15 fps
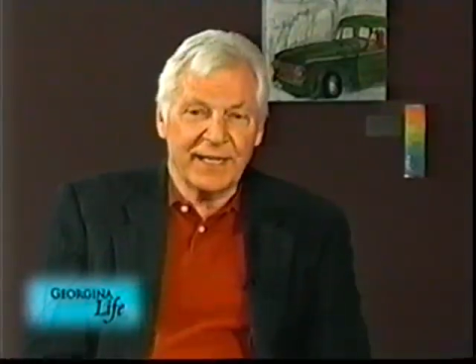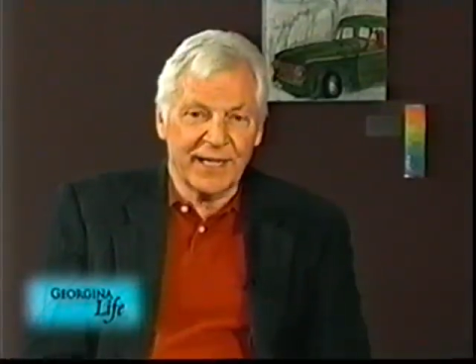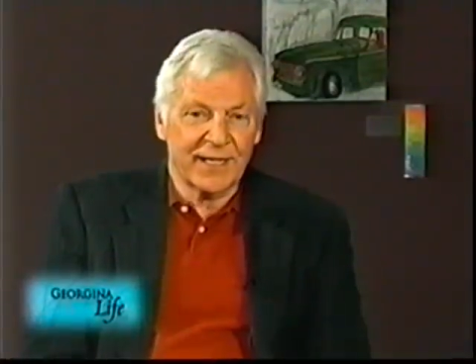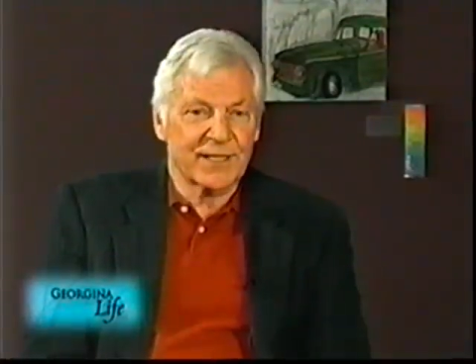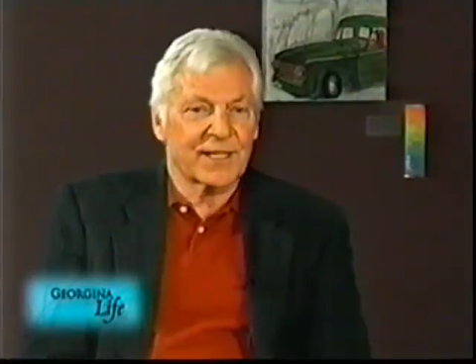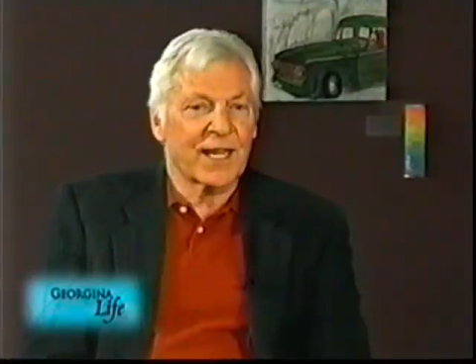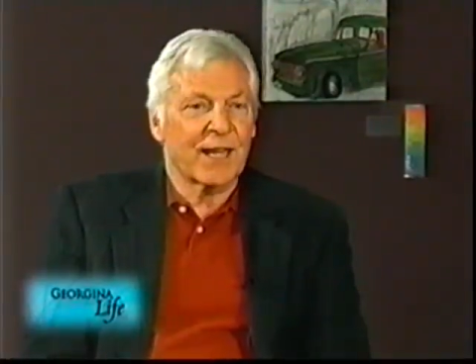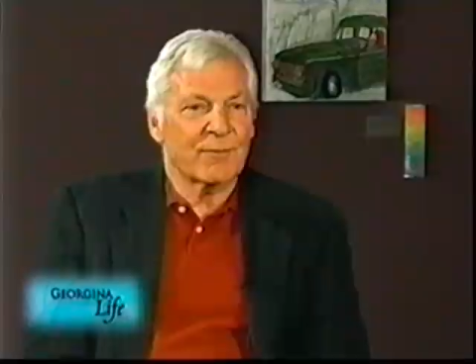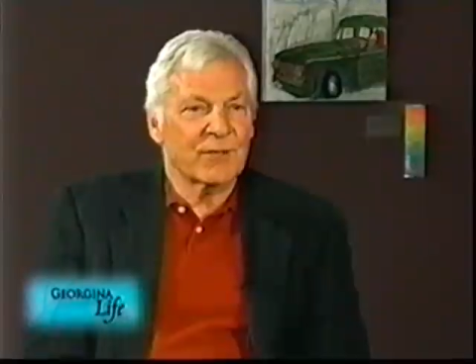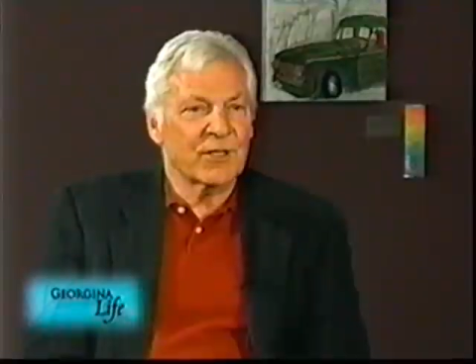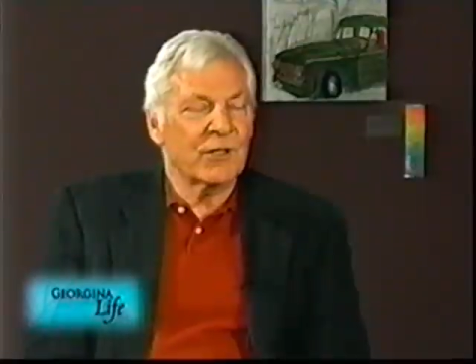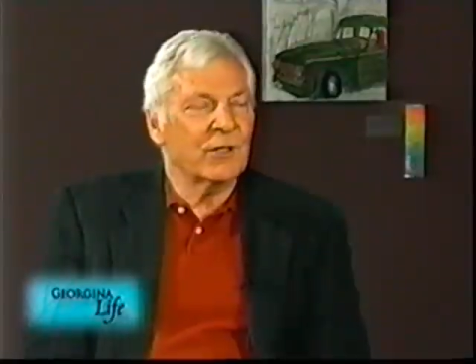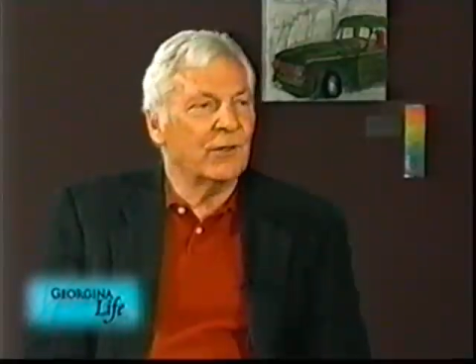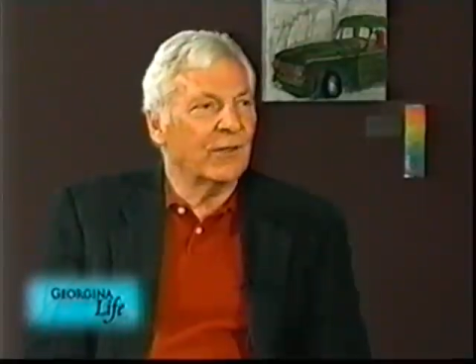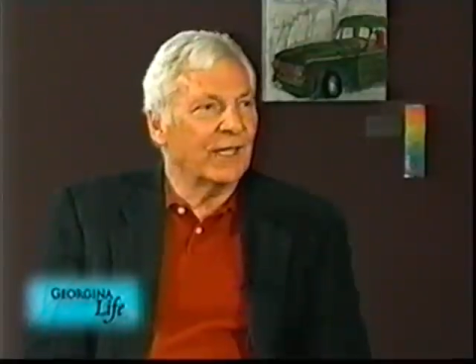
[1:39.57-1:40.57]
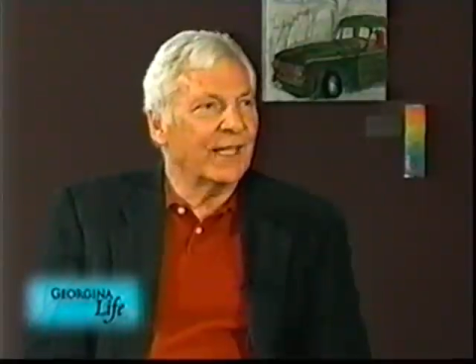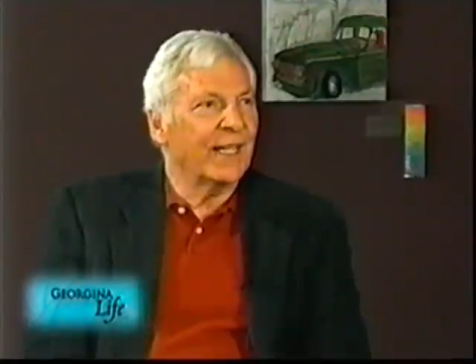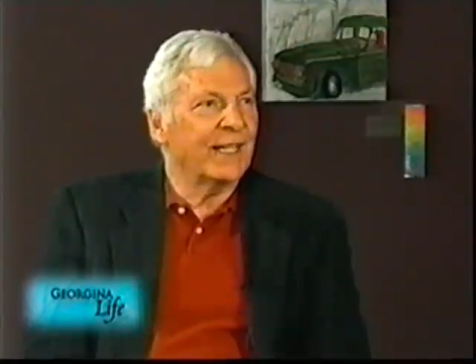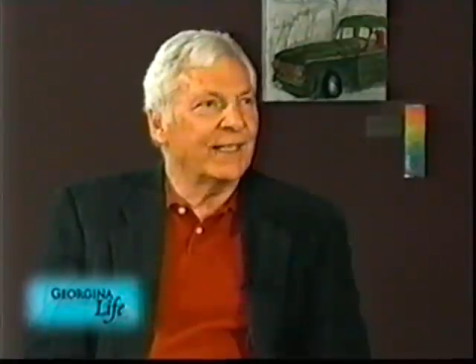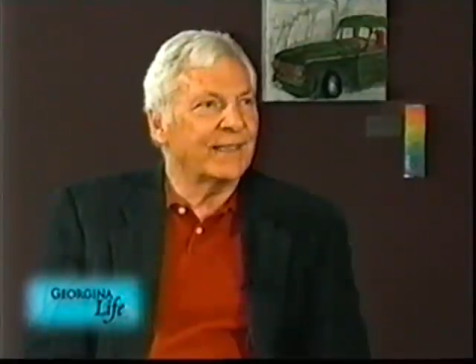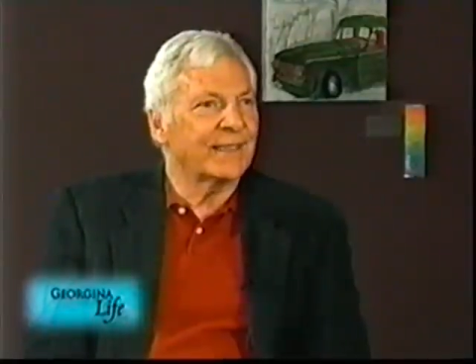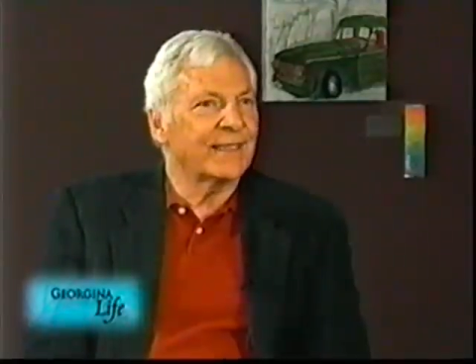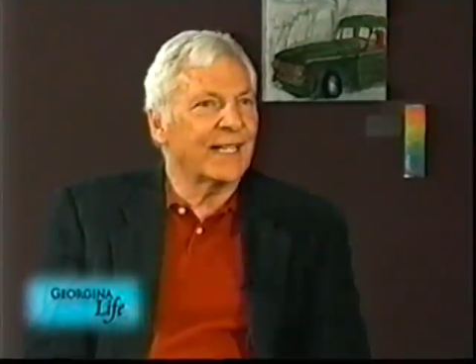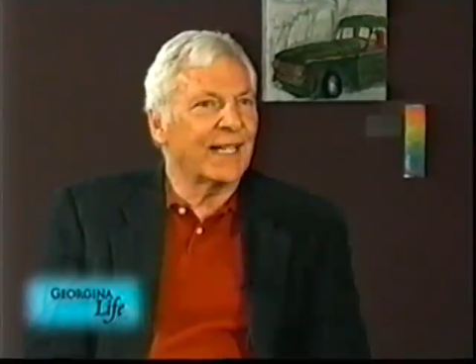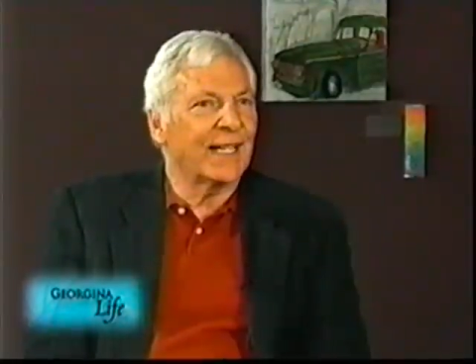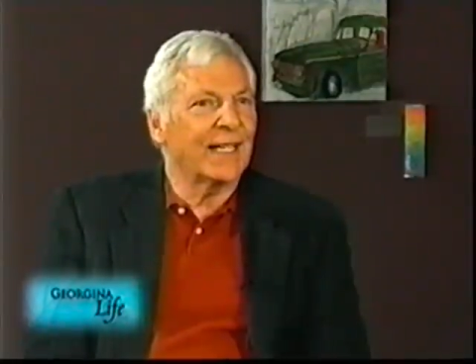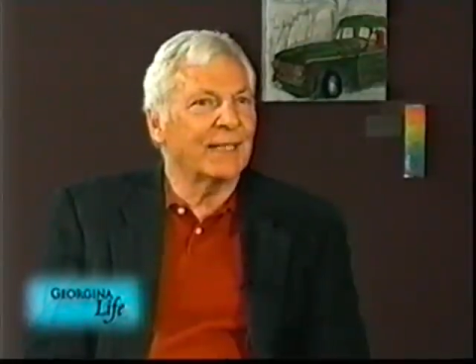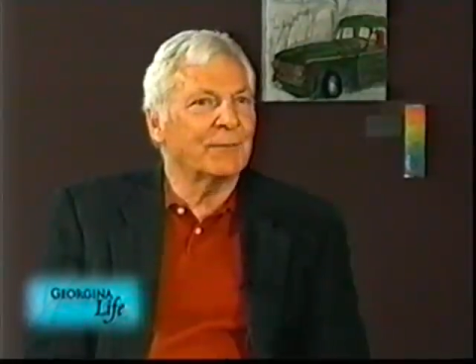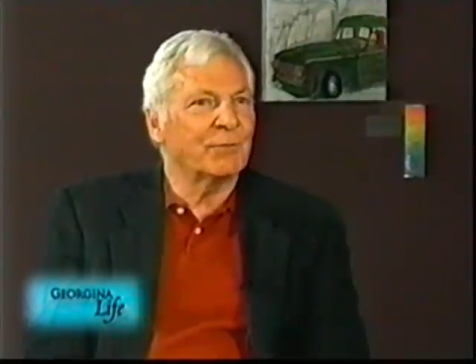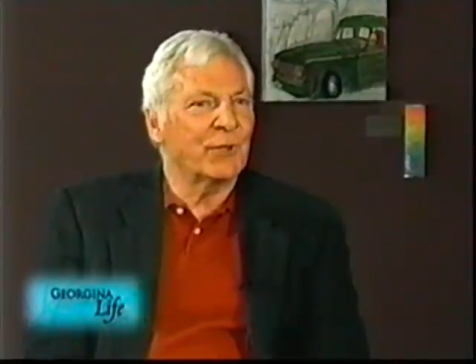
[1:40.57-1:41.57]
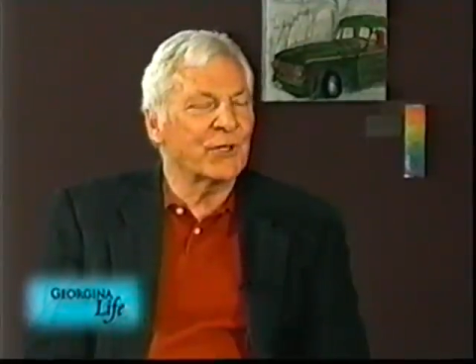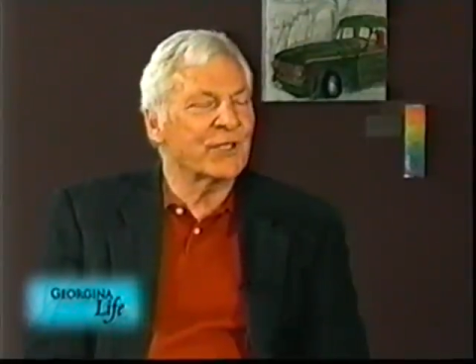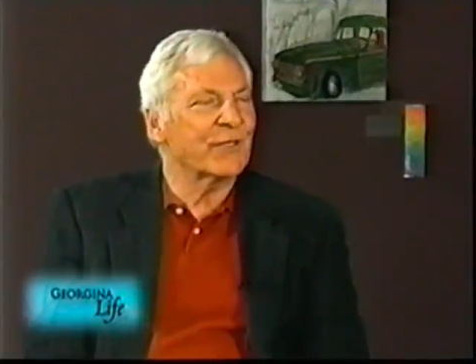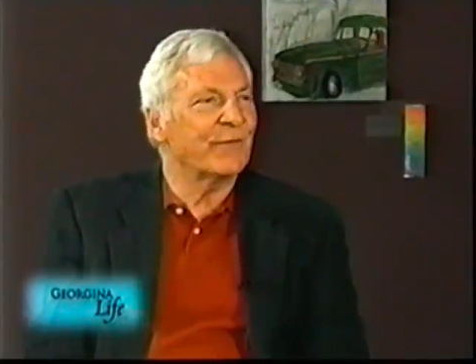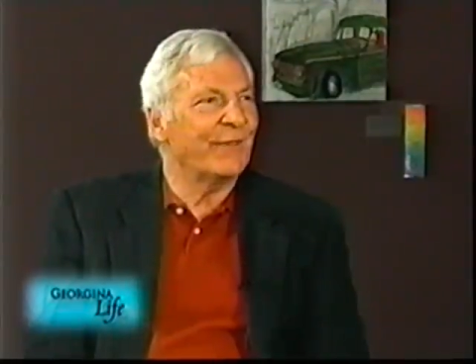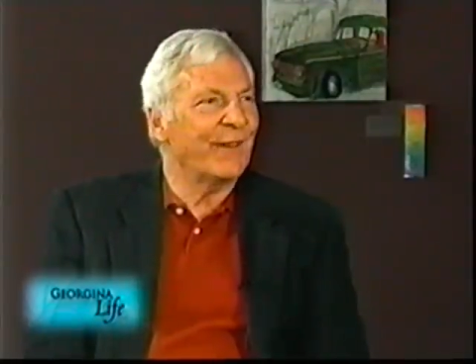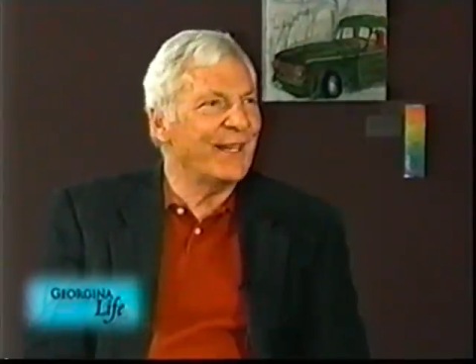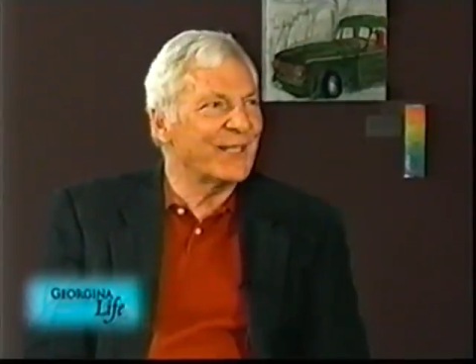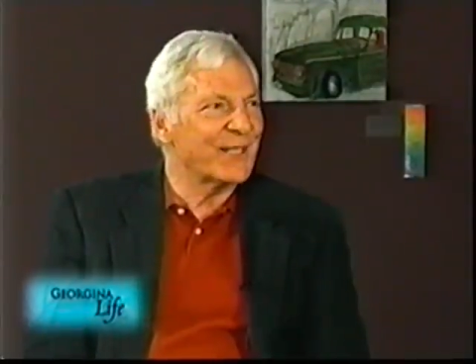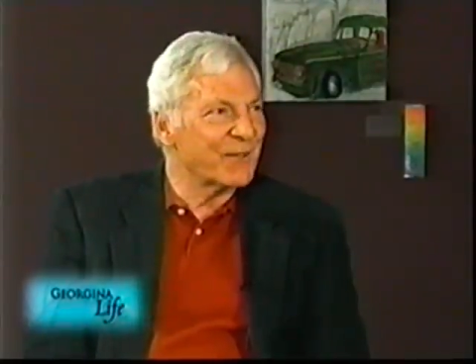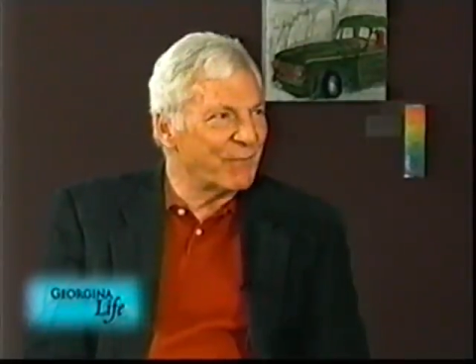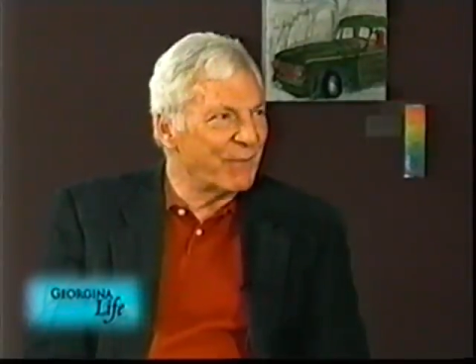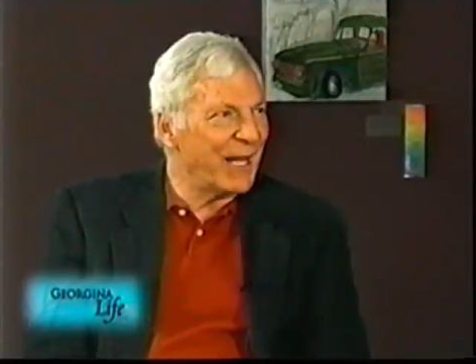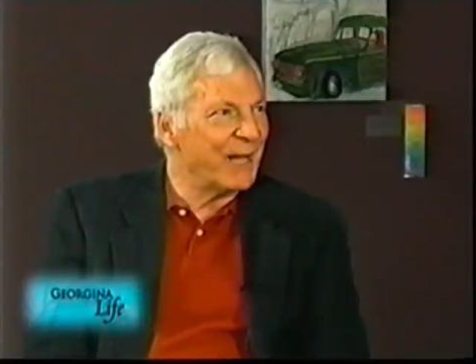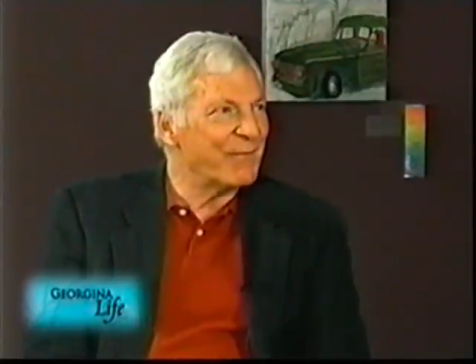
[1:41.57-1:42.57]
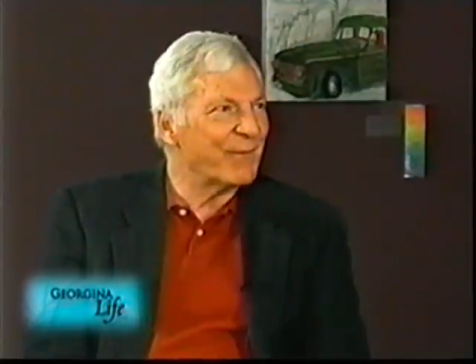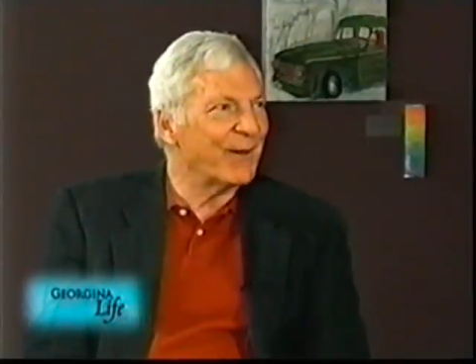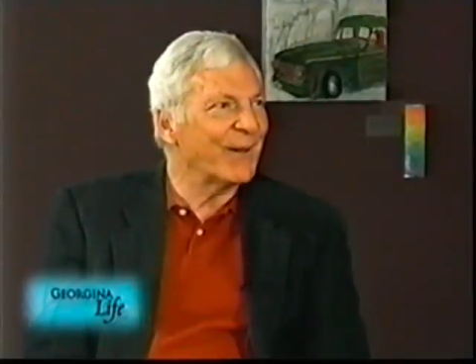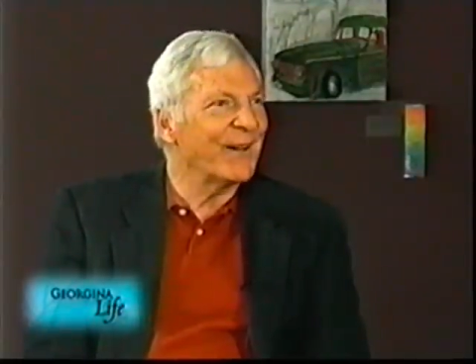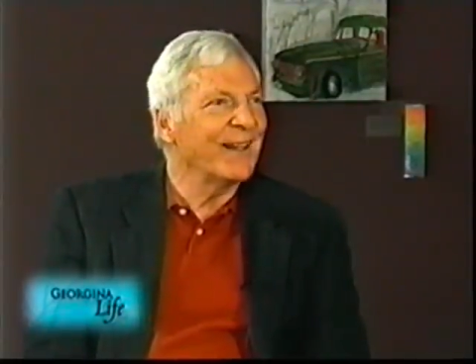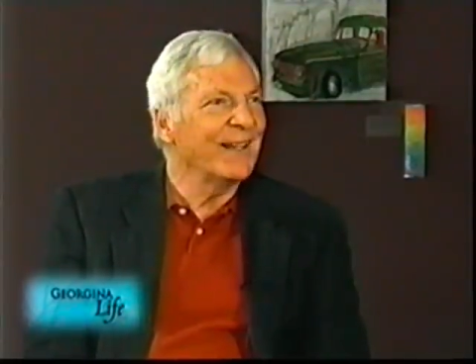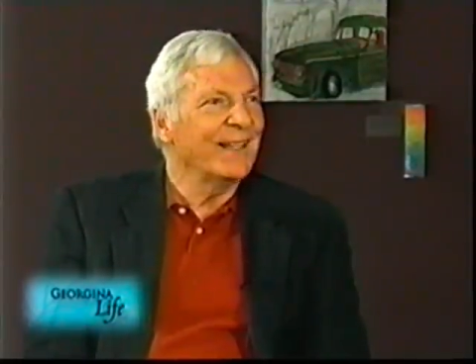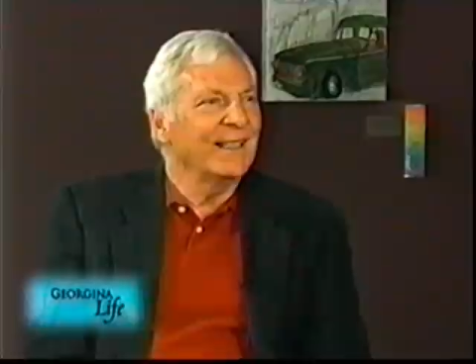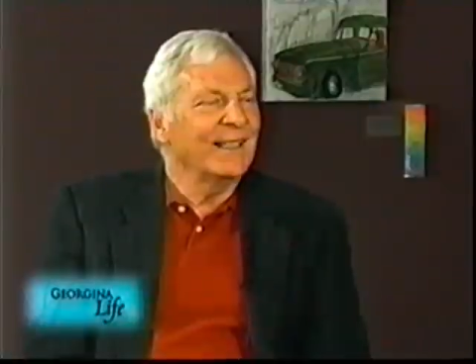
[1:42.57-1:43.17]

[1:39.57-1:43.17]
Yes, absolutely. It puts a face to paper.